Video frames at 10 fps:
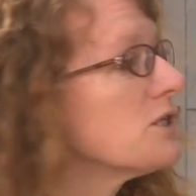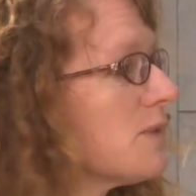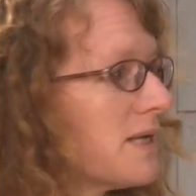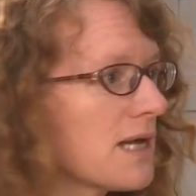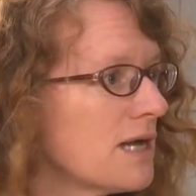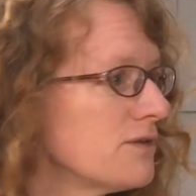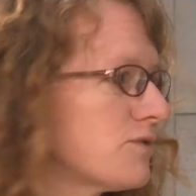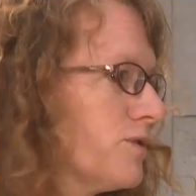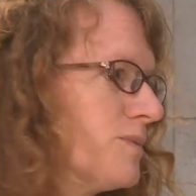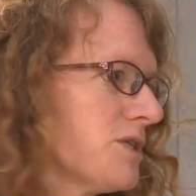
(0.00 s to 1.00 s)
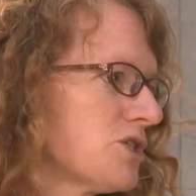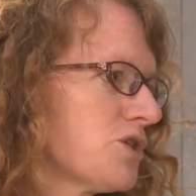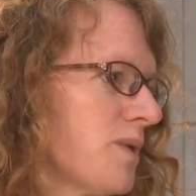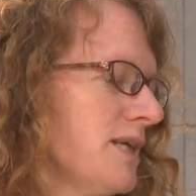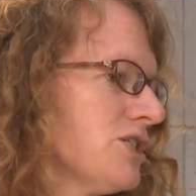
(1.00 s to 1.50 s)
into any kind of group
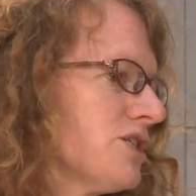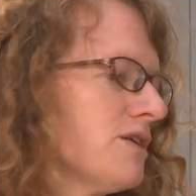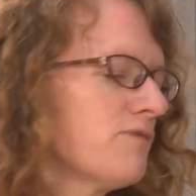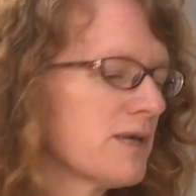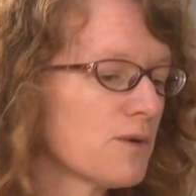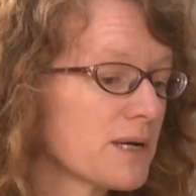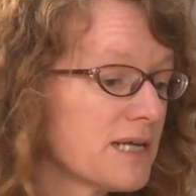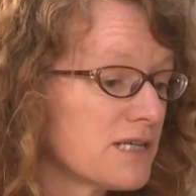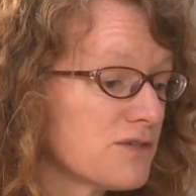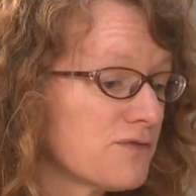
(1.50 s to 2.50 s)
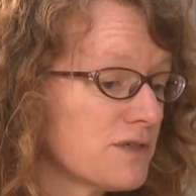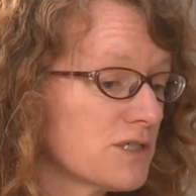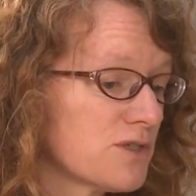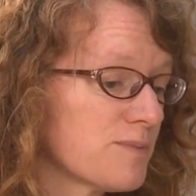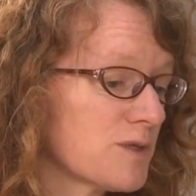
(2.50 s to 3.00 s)
situation, if we organize a
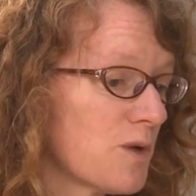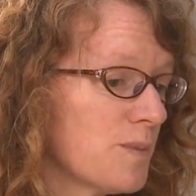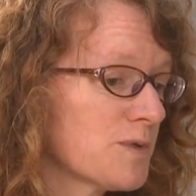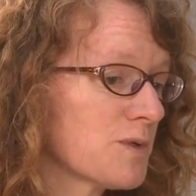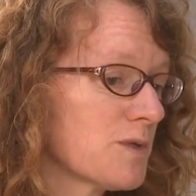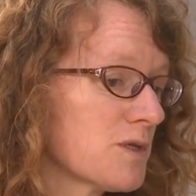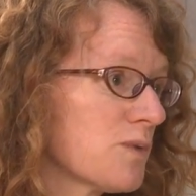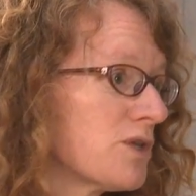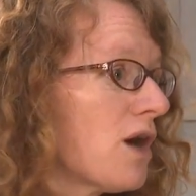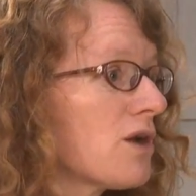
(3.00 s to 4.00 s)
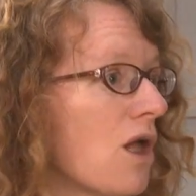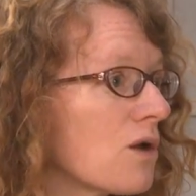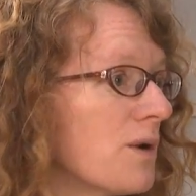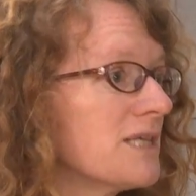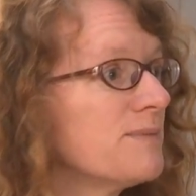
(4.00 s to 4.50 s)
field trip as homeschoolers, we're not
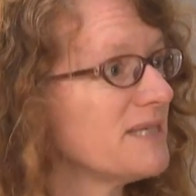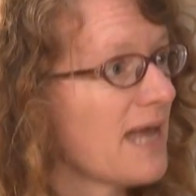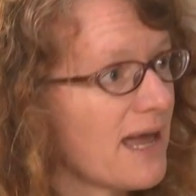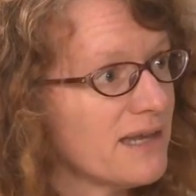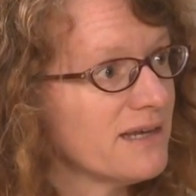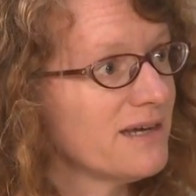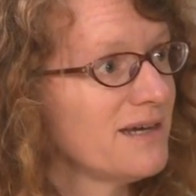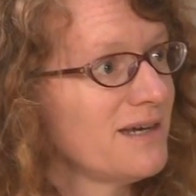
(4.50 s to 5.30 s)
all going to be 10.